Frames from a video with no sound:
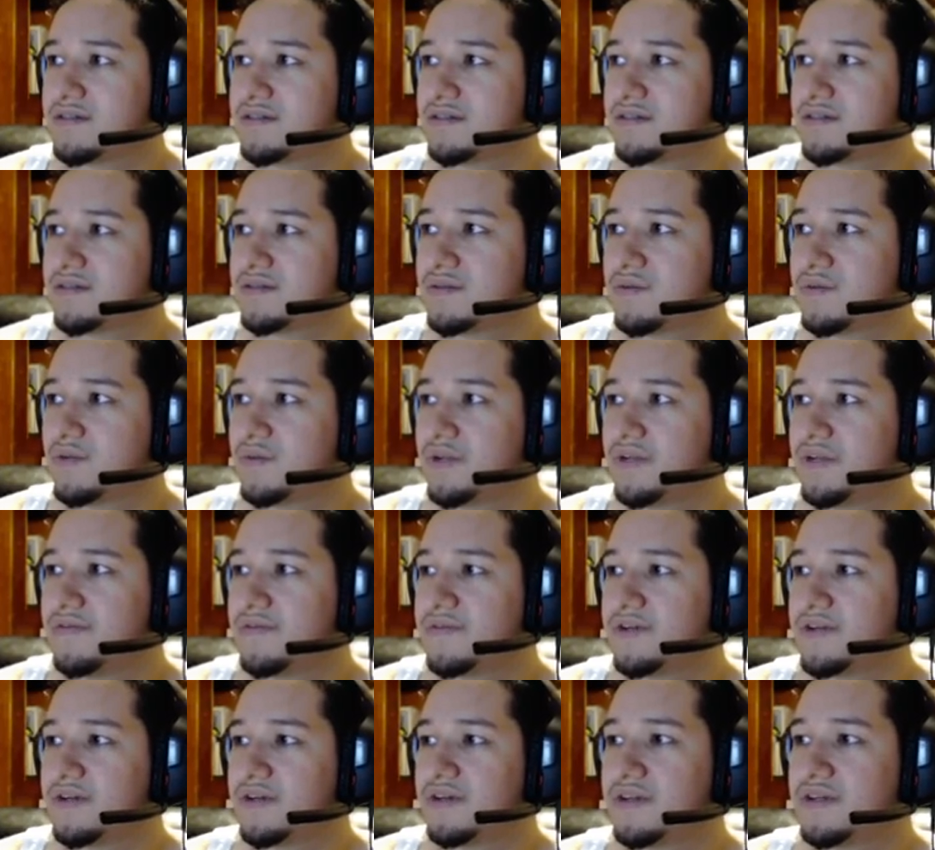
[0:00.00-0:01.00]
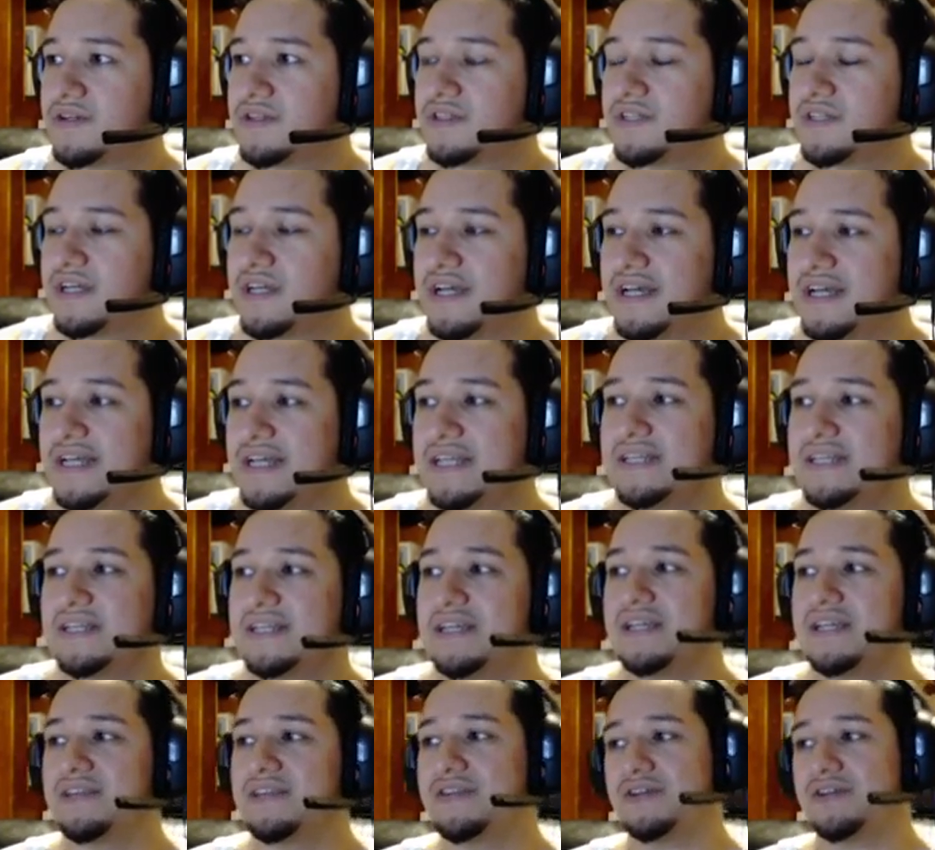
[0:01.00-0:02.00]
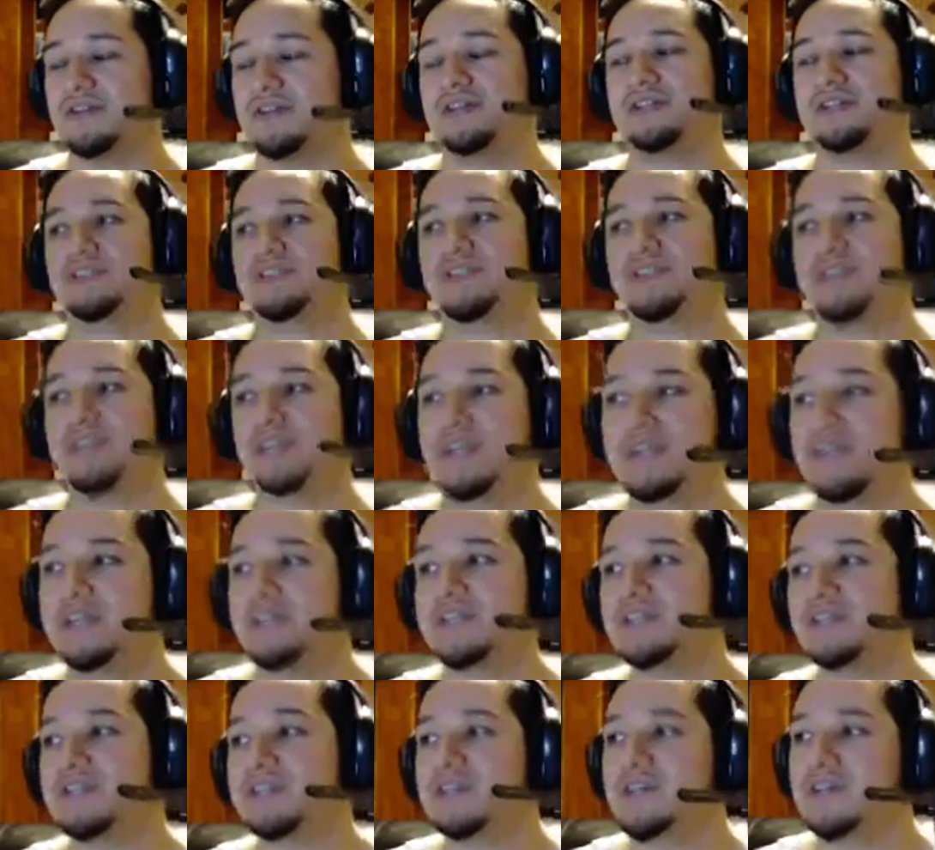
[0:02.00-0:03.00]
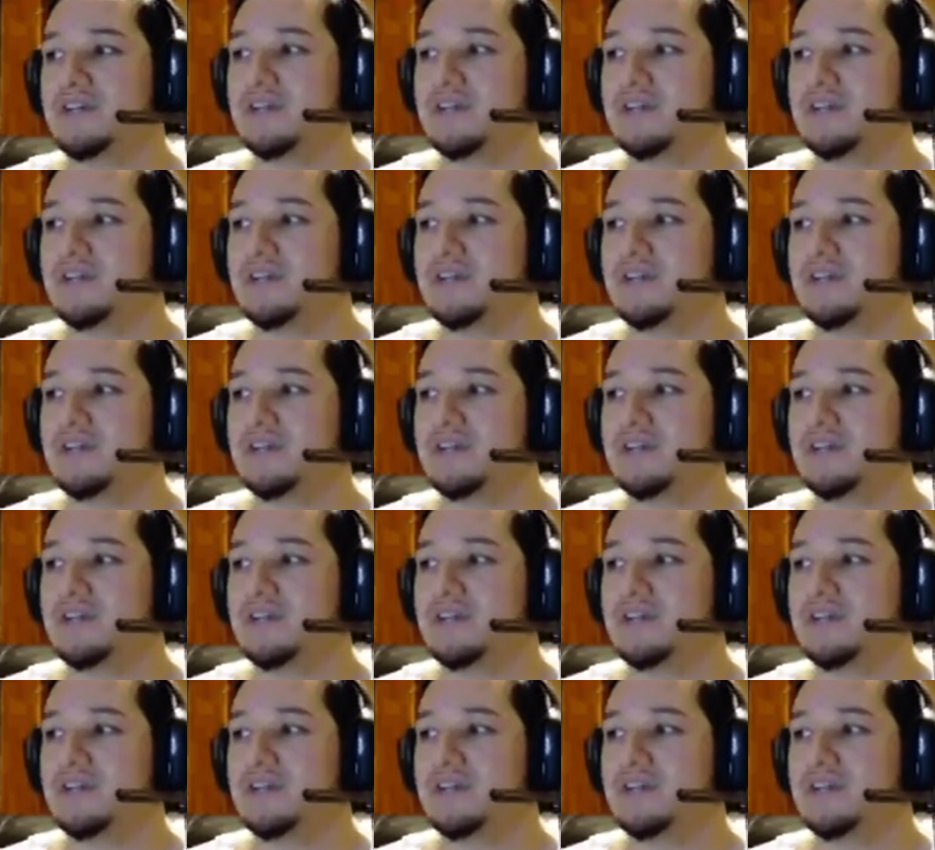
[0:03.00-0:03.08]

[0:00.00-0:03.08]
Wind of Courage, and Ether Exchange.